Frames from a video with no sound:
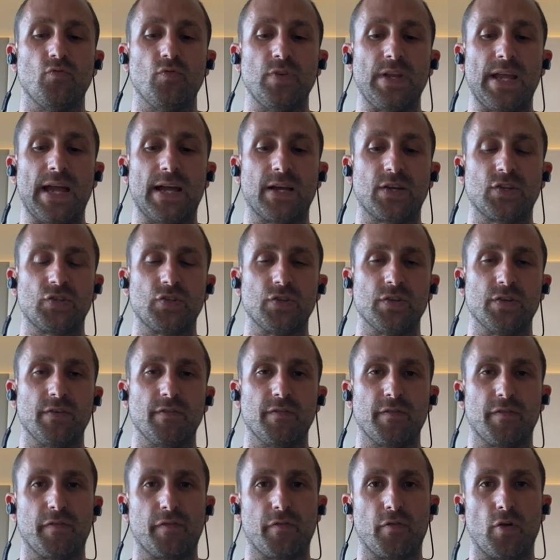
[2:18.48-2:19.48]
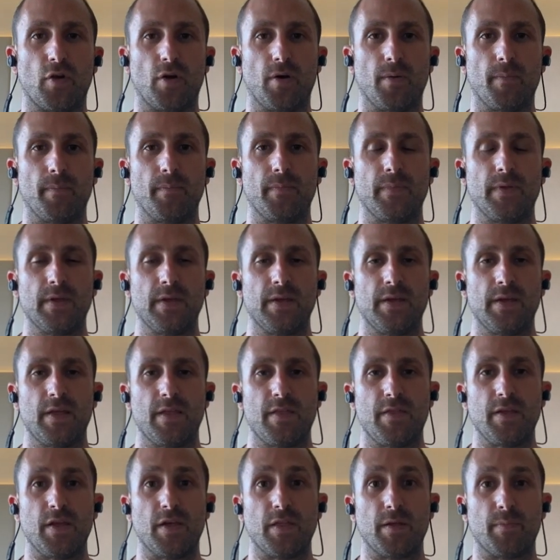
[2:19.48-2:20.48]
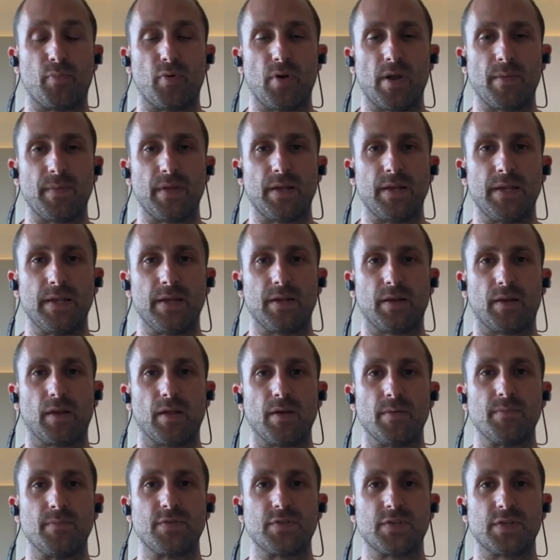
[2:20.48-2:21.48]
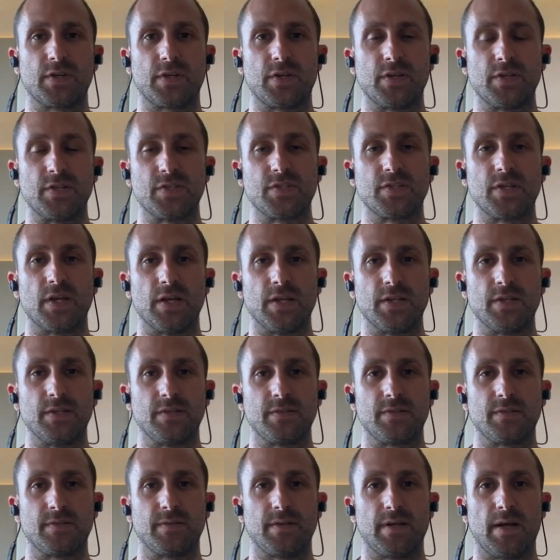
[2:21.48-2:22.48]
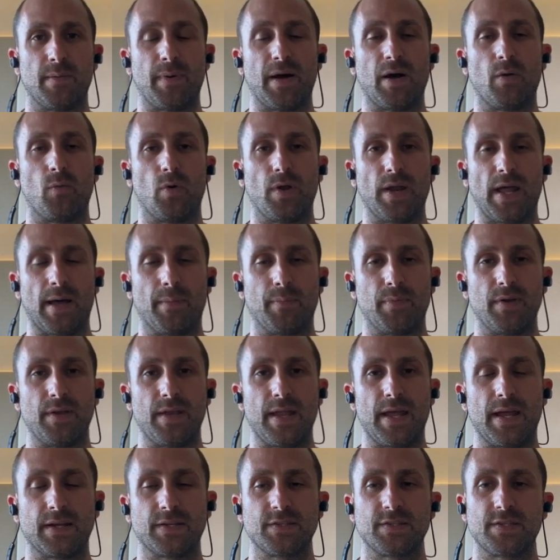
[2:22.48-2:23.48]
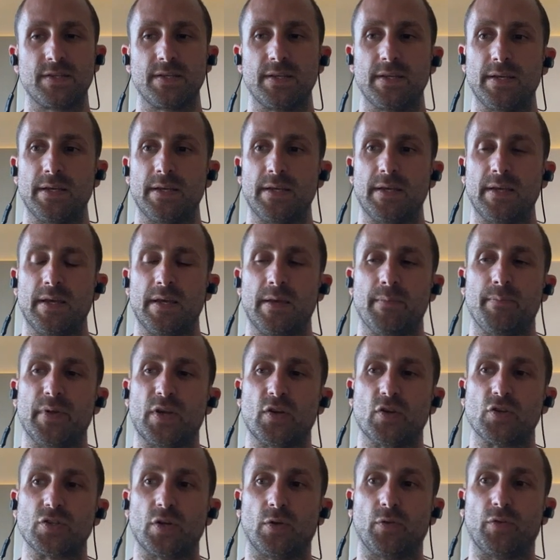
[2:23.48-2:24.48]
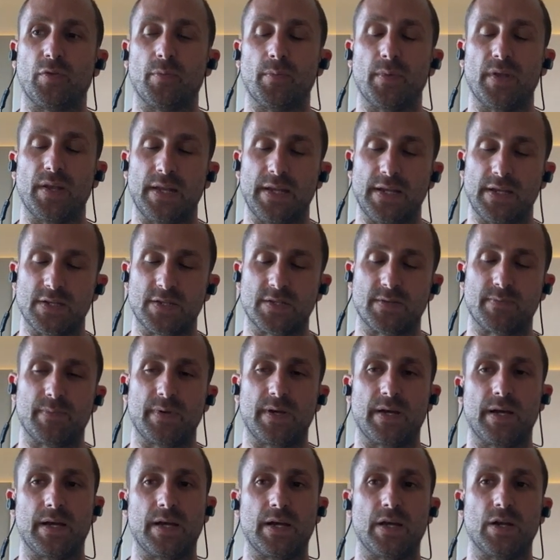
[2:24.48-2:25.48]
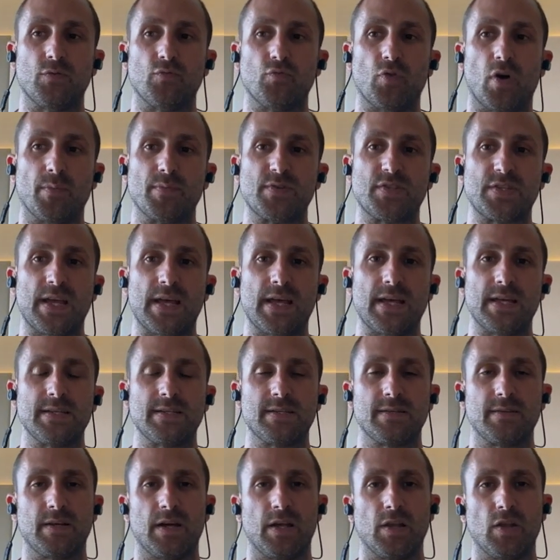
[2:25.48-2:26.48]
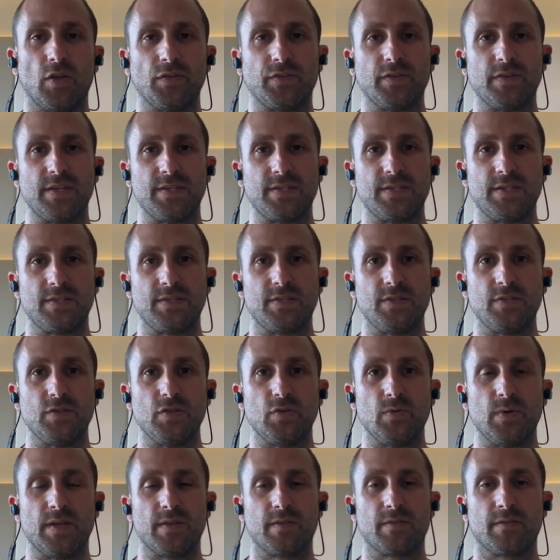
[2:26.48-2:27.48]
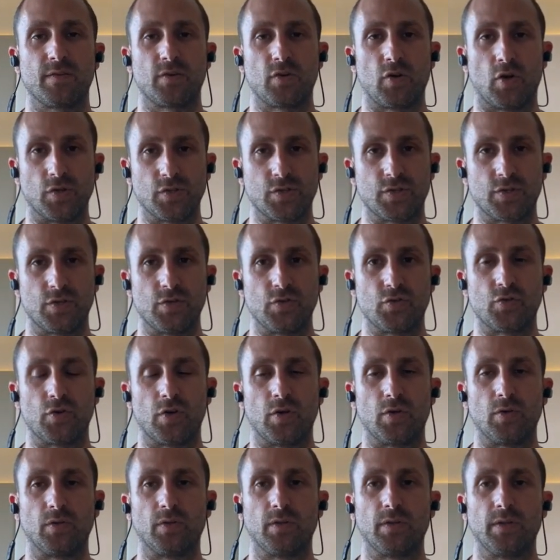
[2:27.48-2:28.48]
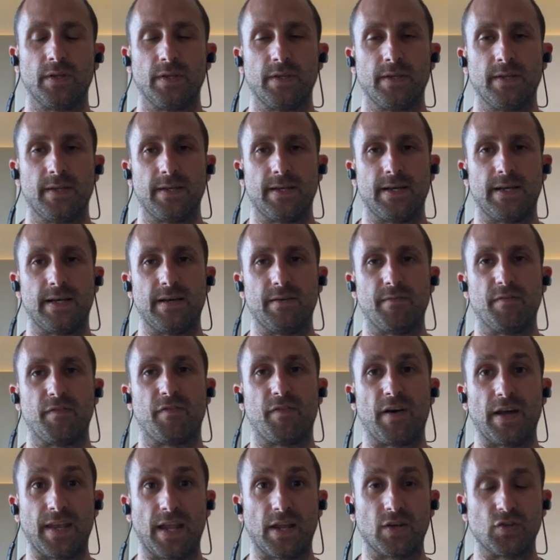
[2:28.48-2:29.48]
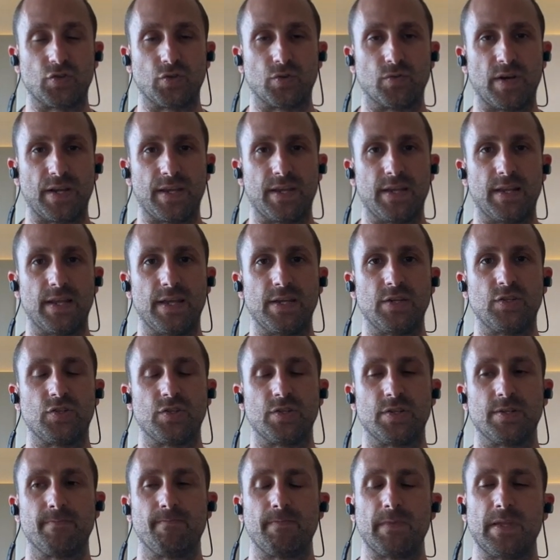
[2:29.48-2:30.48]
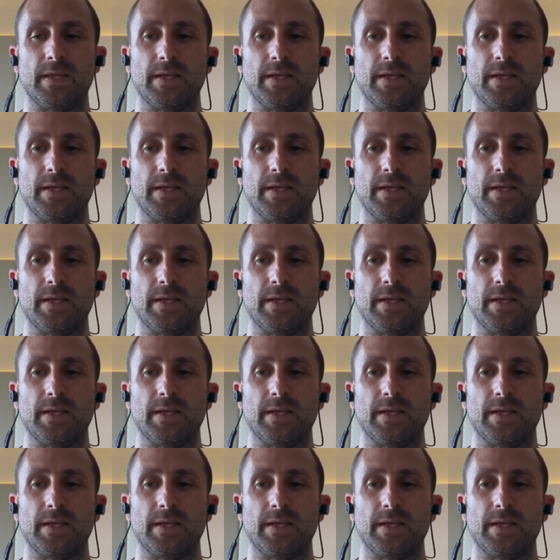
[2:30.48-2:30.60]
reaction from the other Premier League clubs concerned about what happened next. Because ultimately, as uh, Rob said, a lot of this is to do with cost control, uh, financial regulation.